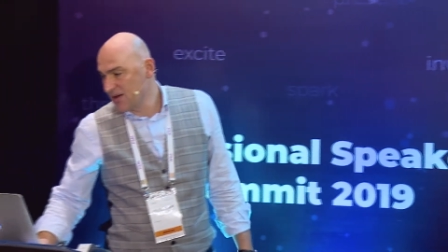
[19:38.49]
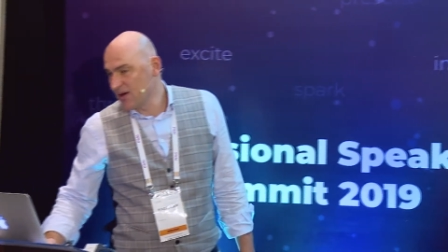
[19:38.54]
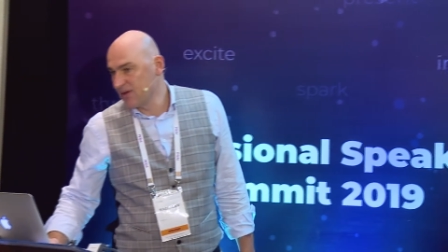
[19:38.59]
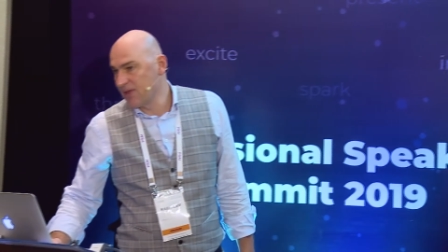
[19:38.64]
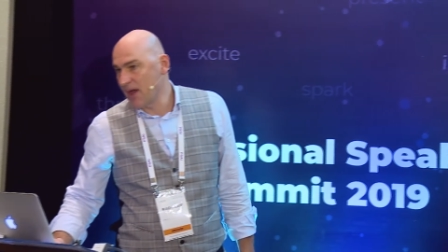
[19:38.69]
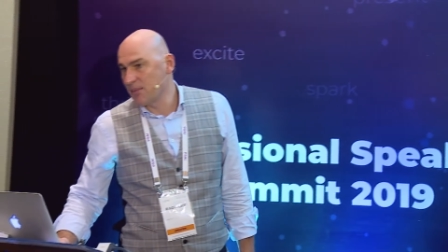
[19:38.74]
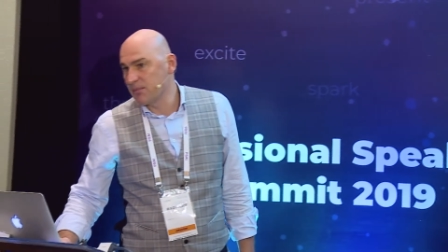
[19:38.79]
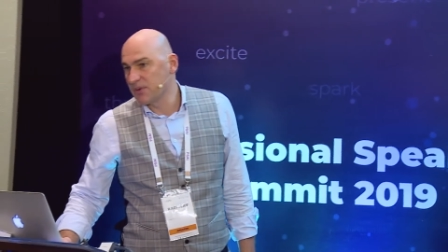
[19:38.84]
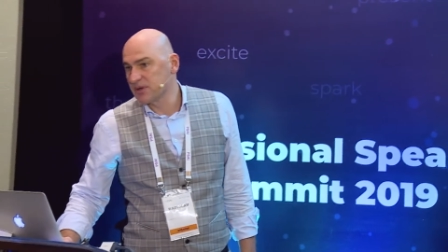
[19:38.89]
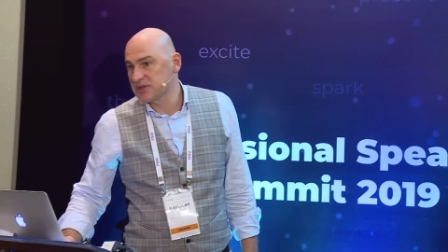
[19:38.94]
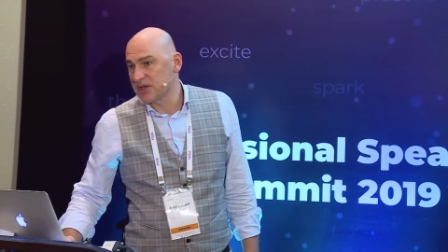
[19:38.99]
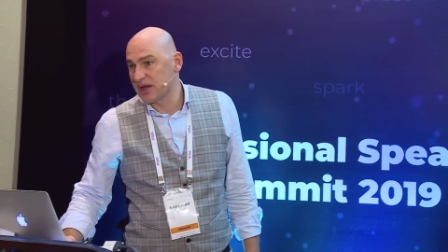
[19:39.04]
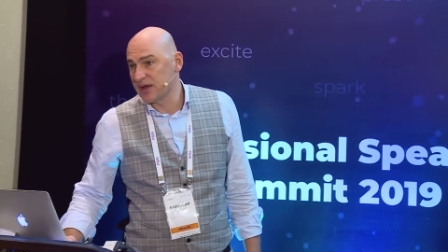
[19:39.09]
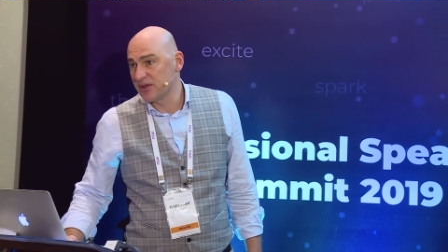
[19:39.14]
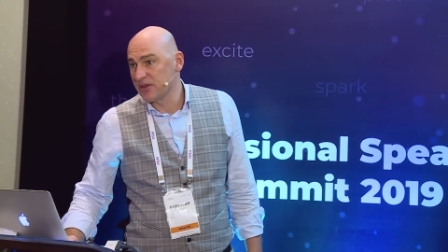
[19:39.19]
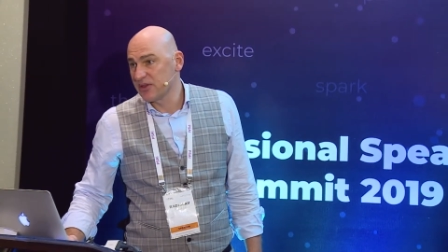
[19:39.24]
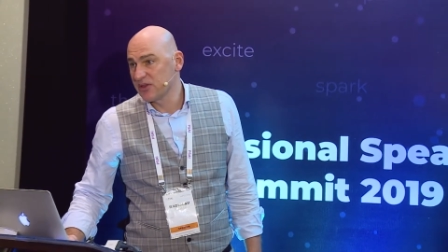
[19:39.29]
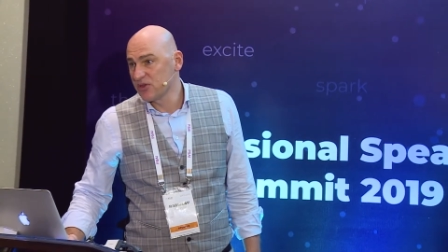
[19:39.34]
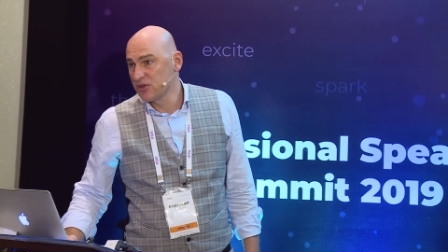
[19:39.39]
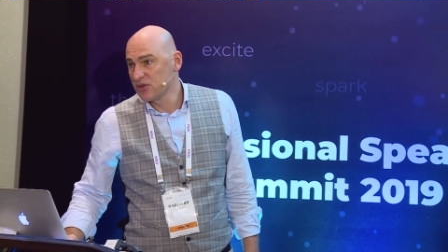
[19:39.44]
numbers are
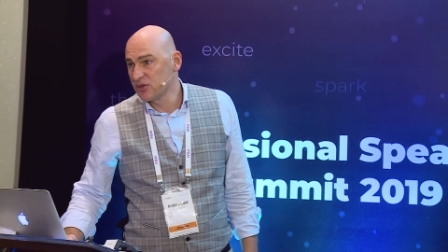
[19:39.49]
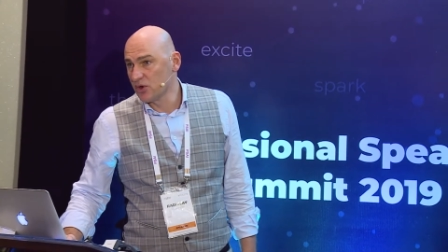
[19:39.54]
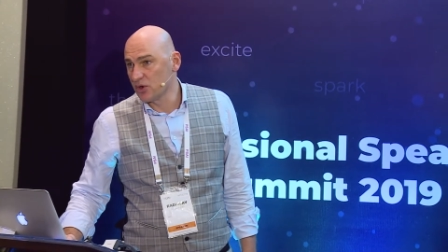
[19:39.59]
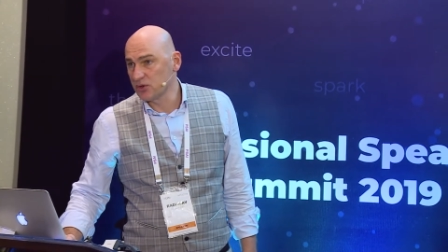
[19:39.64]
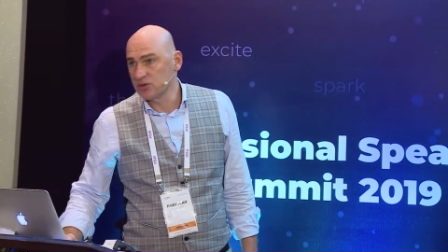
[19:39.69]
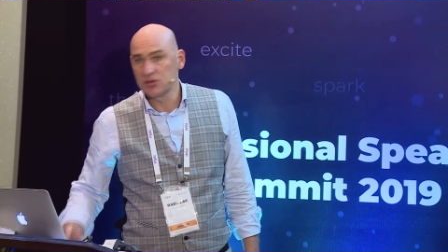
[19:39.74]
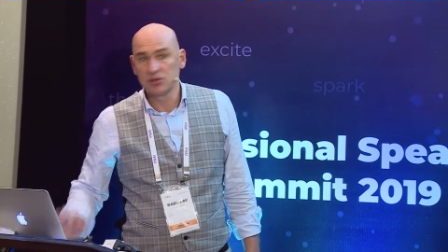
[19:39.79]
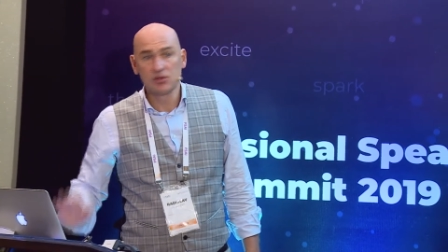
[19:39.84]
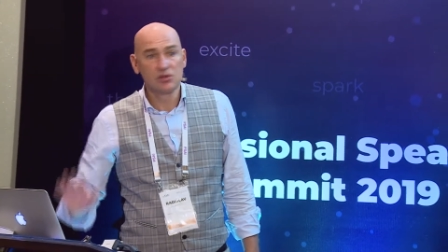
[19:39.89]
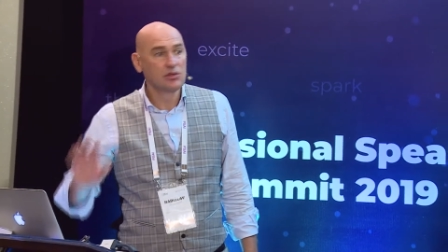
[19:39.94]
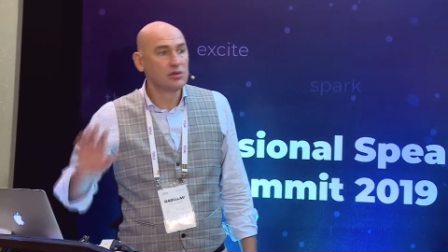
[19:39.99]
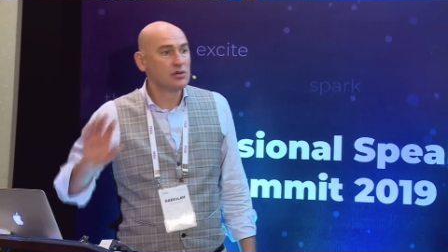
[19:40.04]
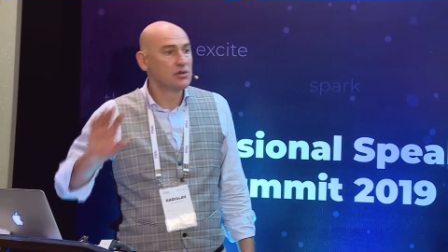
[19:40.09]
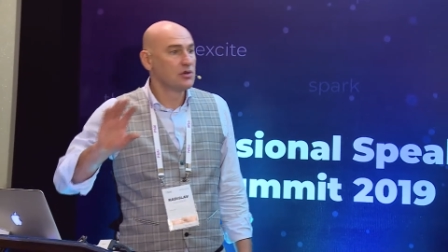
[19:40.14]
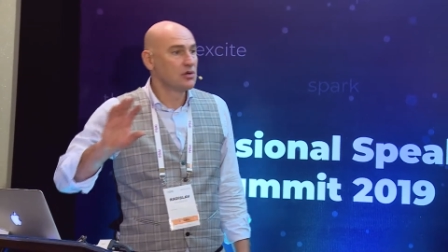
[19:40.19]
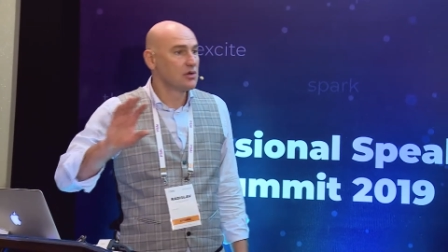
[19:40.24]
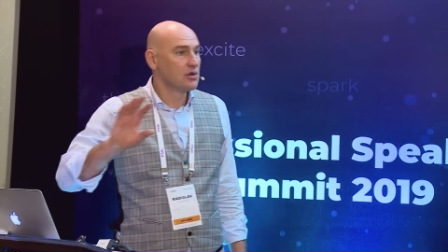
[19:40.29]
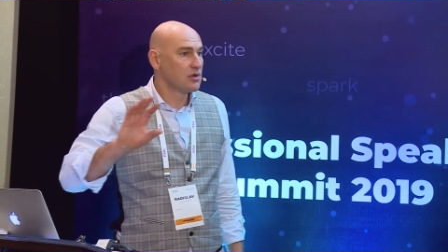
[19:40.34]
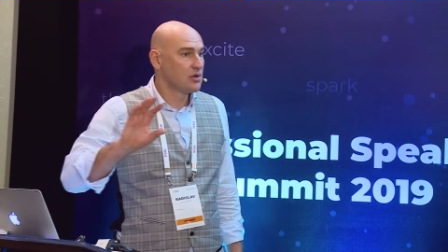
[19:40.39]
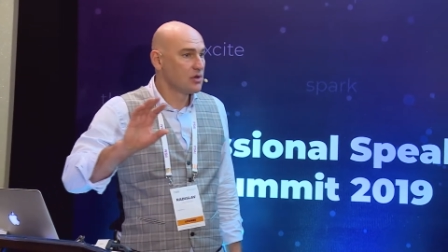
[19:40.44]
not
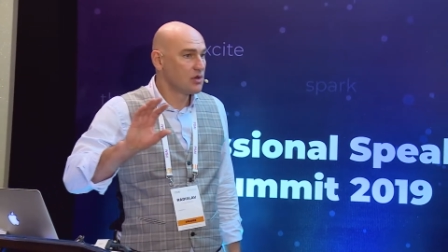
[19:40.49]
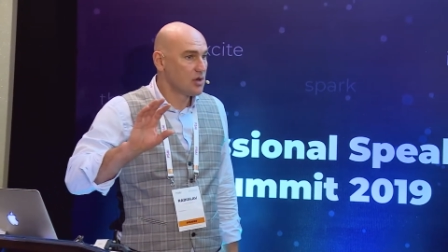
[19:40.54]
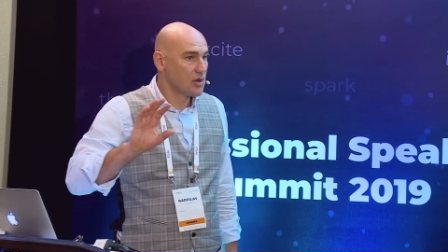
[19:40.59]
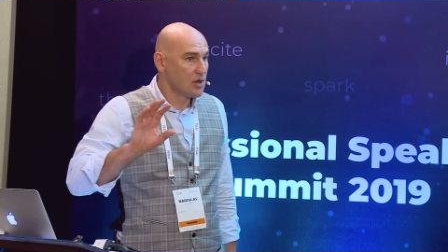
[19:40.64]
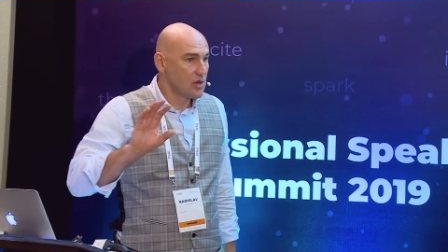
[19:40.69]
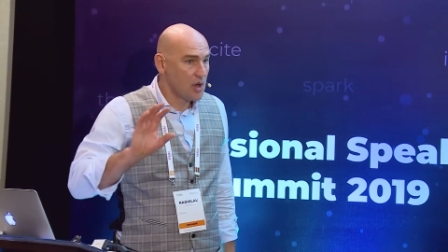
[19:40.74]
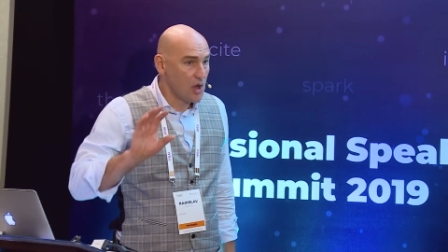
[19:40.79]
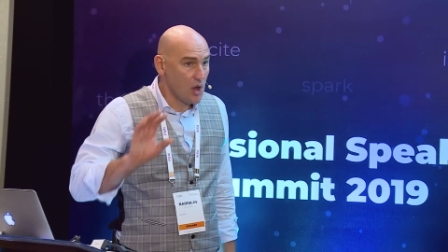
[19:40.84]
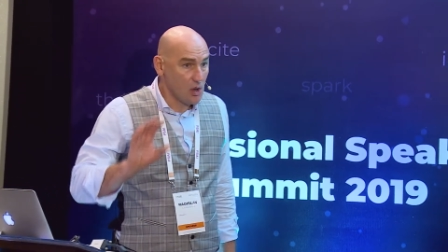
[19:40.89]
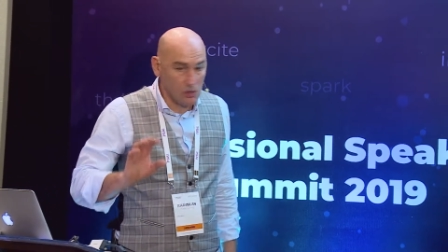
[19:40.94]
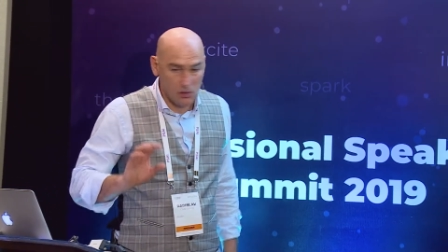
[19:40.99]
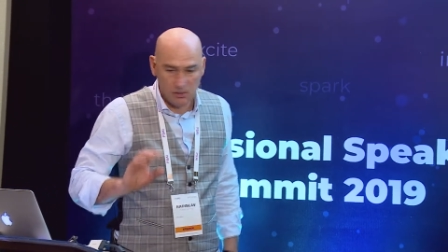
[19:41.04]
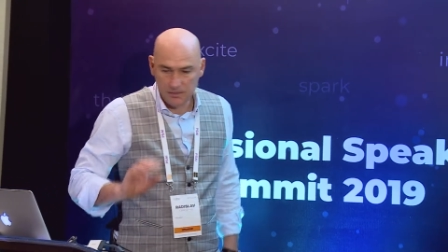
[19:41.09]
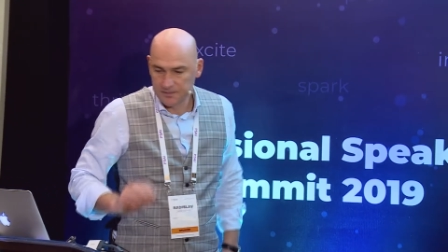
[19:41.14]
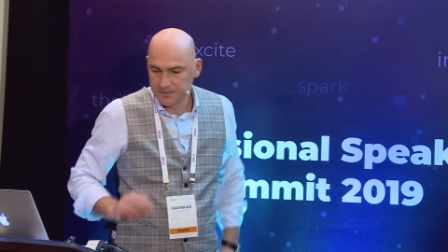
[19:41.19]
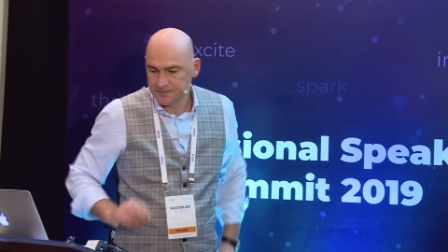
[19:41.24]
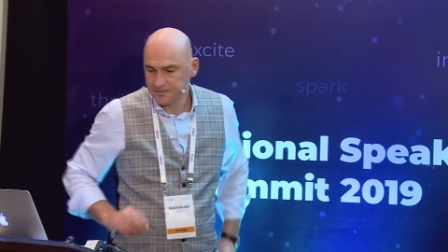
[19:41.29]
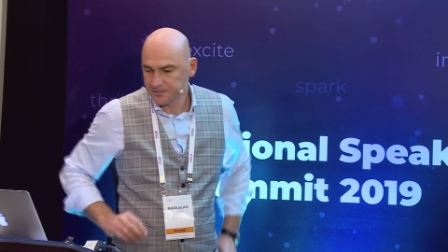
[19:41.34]
whole.